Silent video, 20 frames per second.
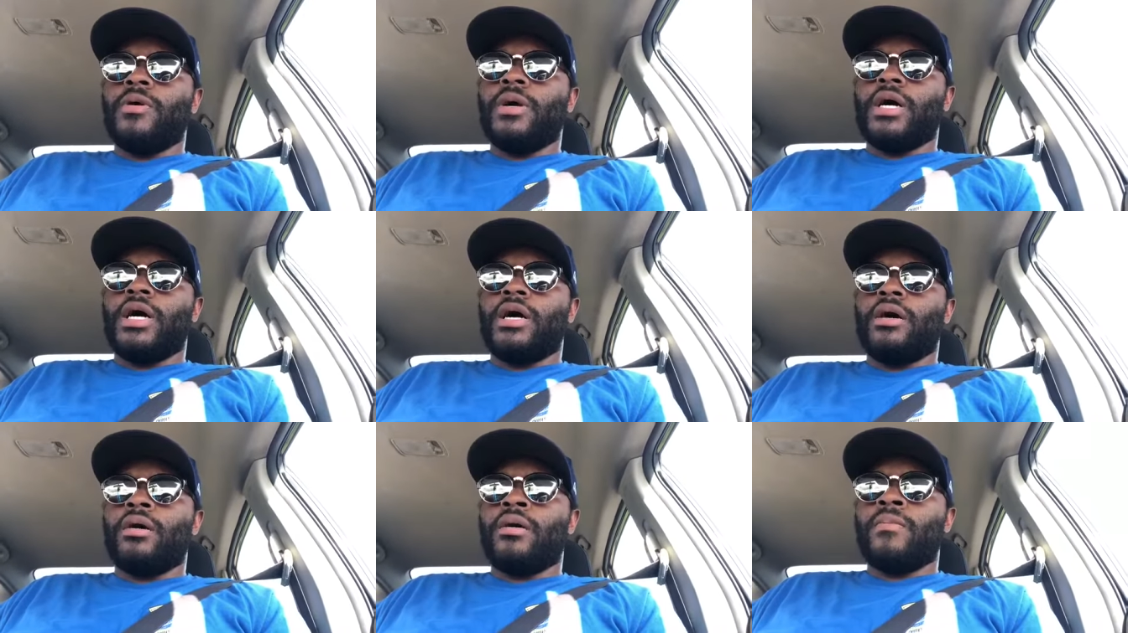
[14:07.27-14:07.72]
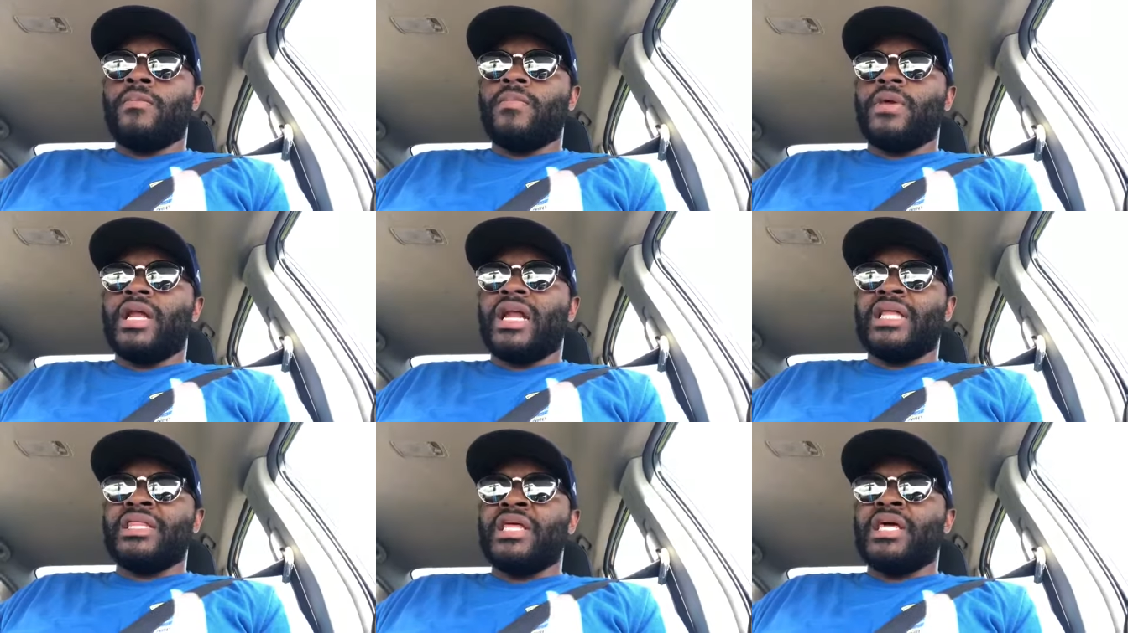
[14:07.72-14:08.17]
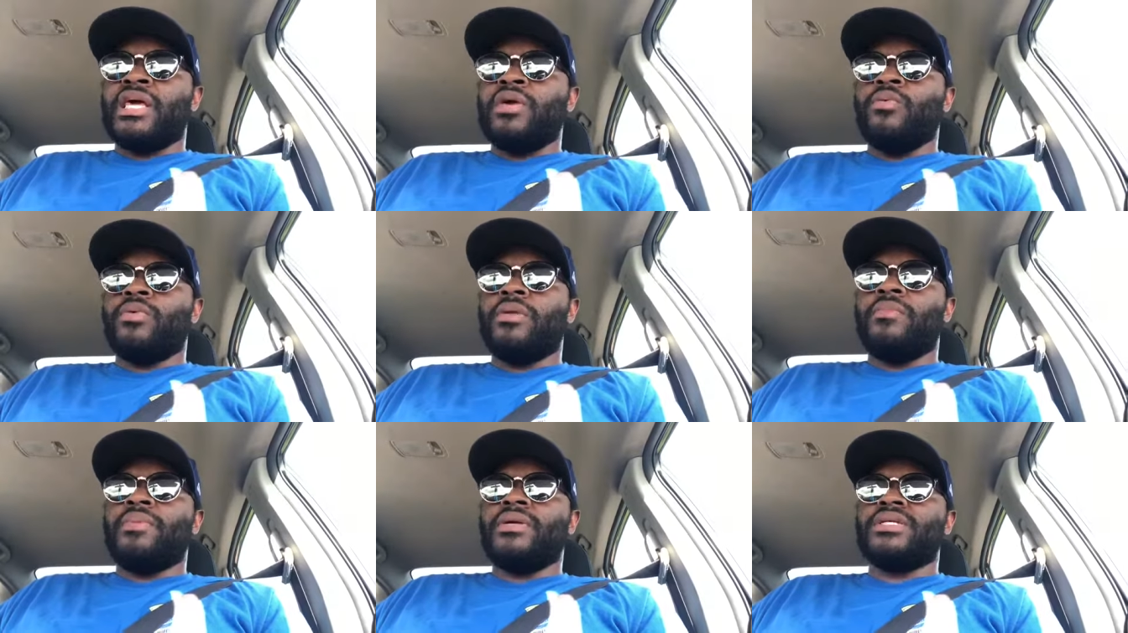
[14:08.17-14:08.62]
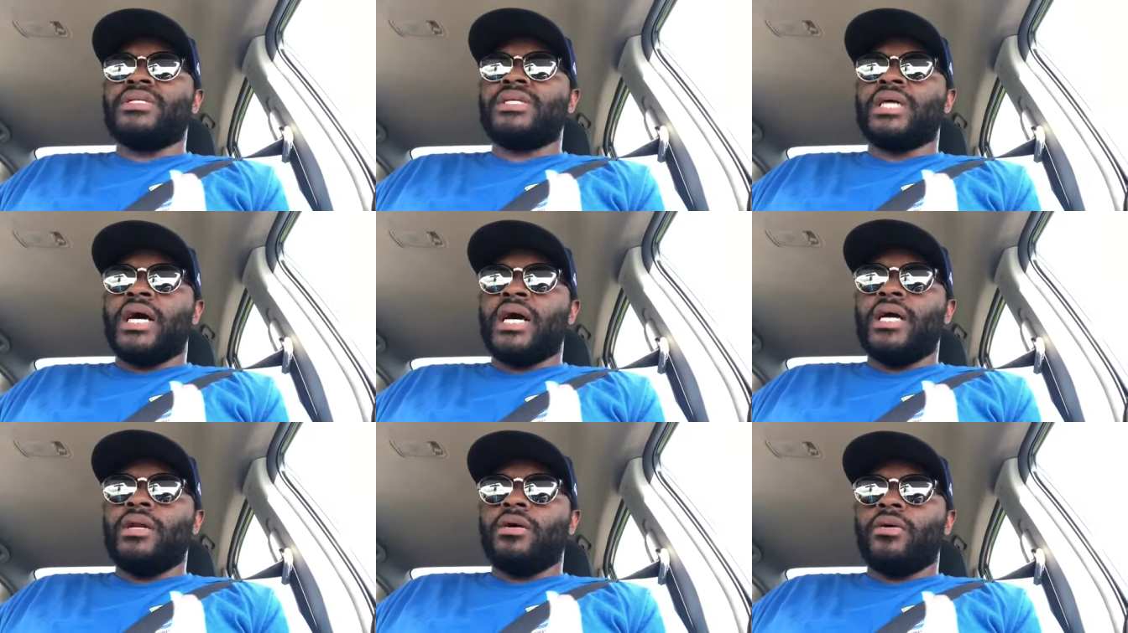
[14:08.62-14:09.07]
Um, and I think he would have been
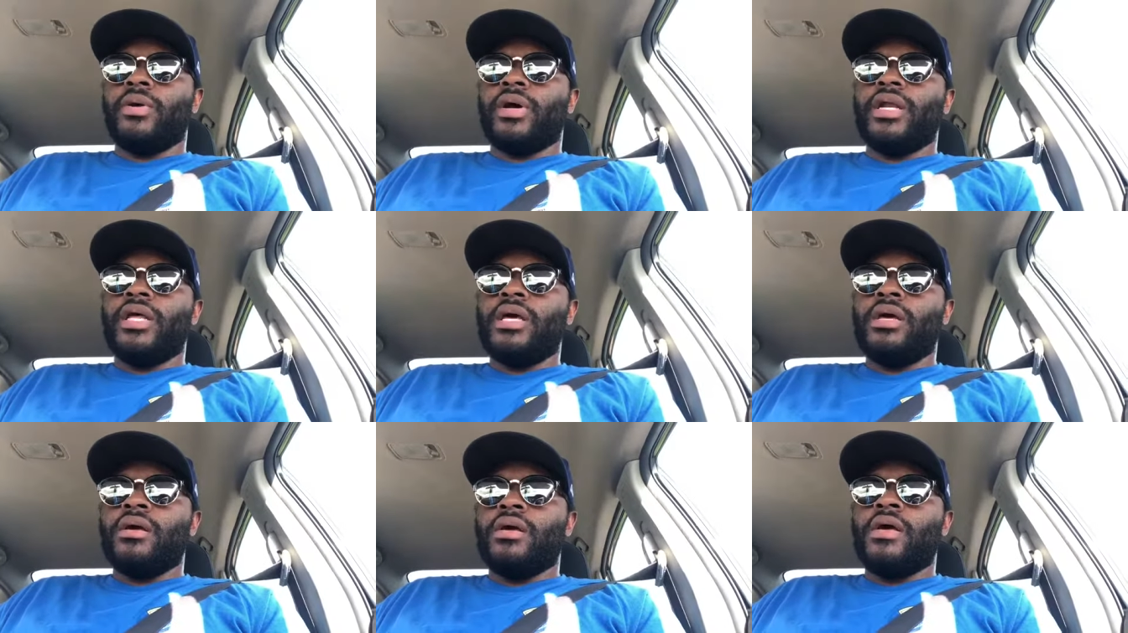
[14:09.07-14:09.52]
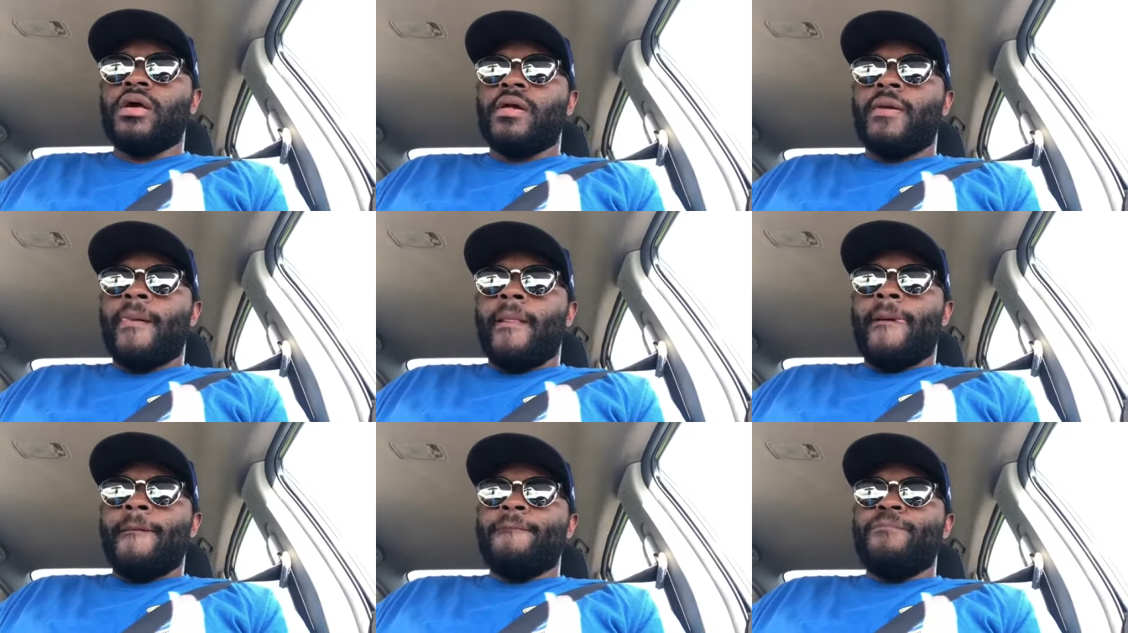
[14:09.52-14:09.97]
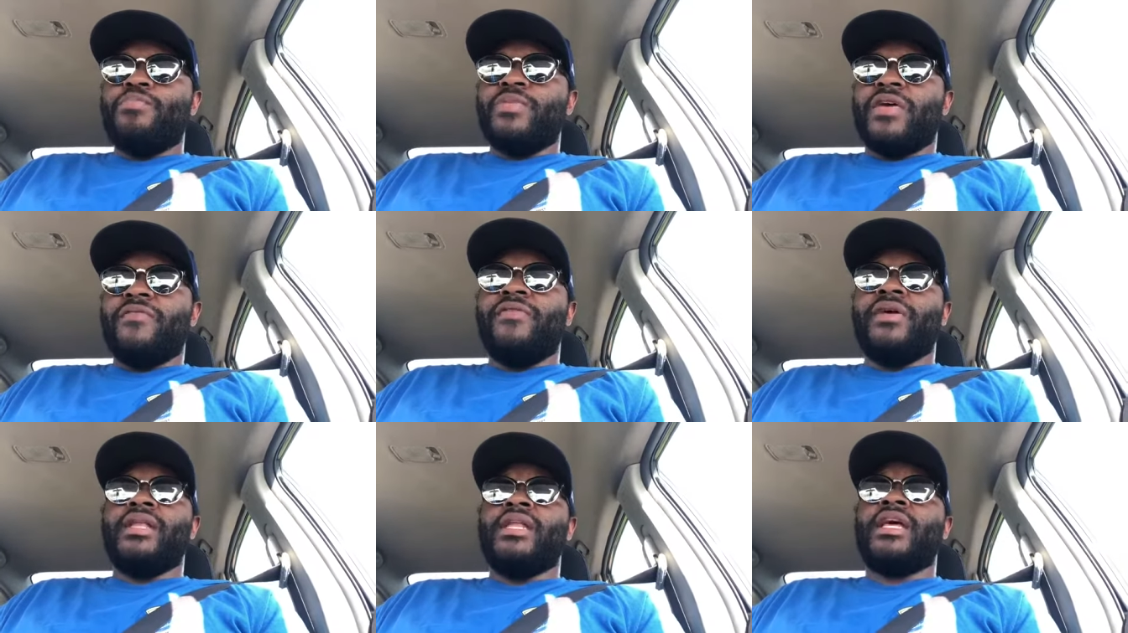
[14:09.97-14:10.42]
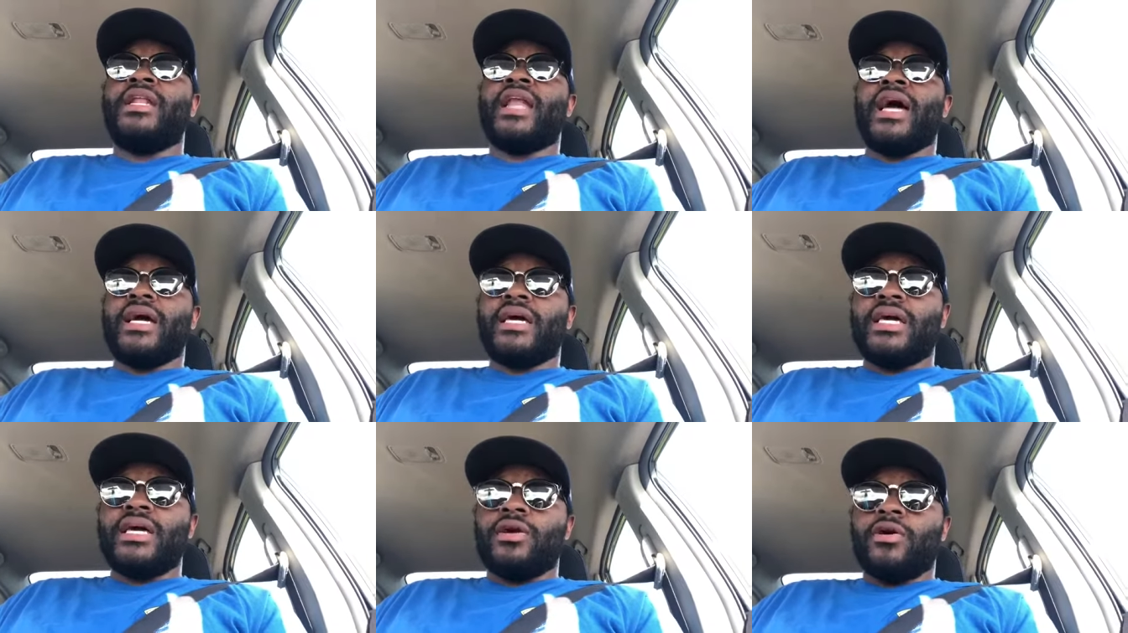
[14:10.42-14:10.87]
signed already if he did
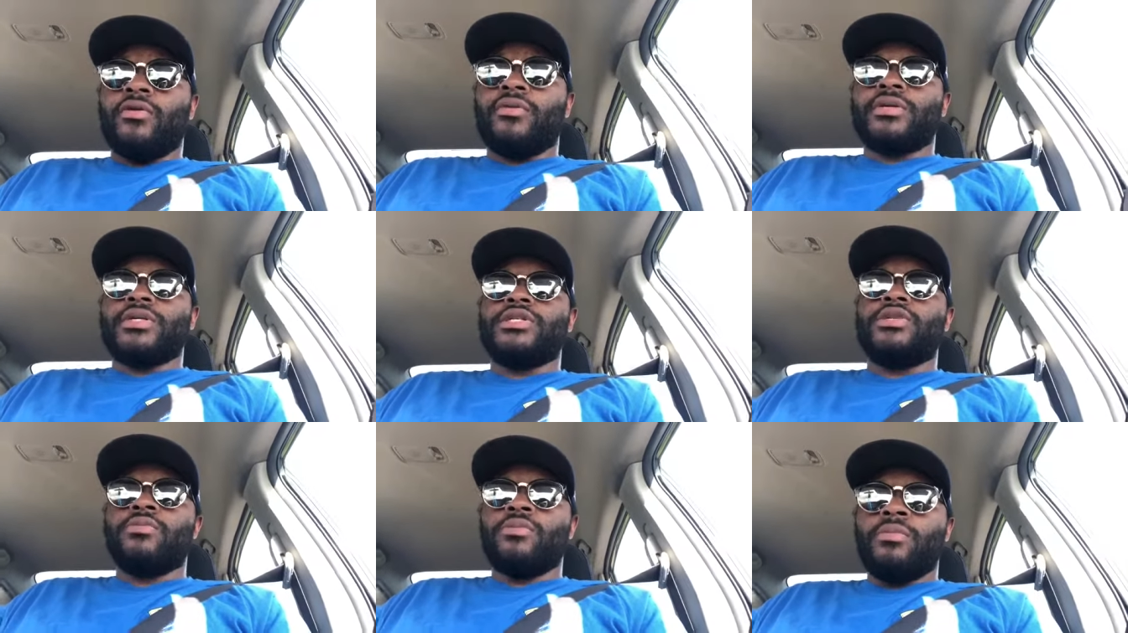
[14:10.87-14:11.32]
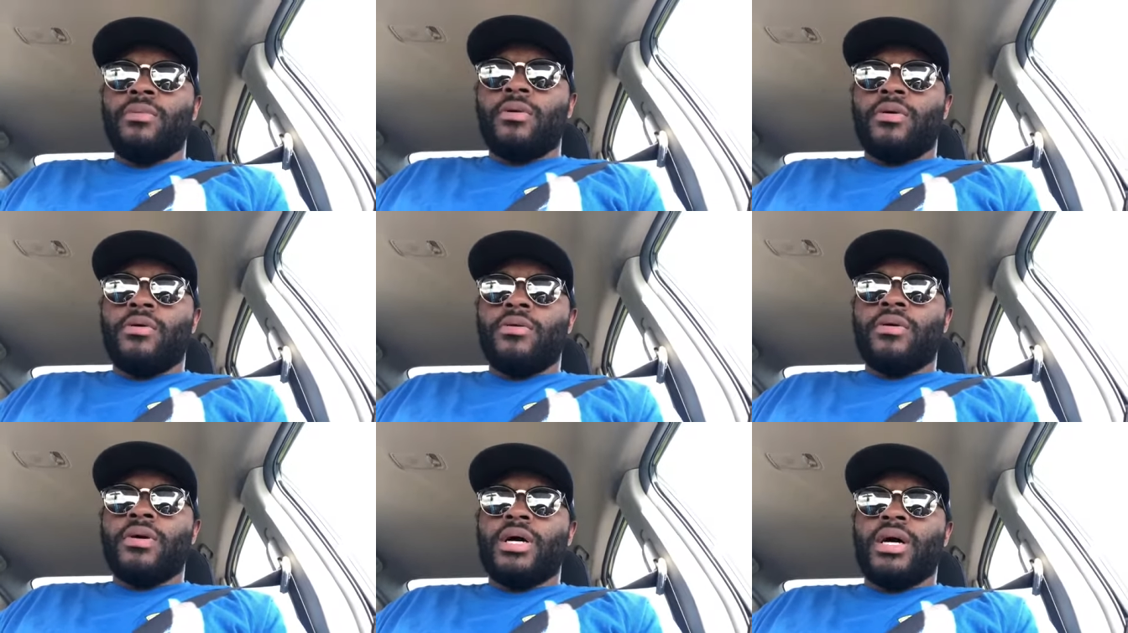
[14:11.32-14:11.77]
not get hurt in the Super Bowl.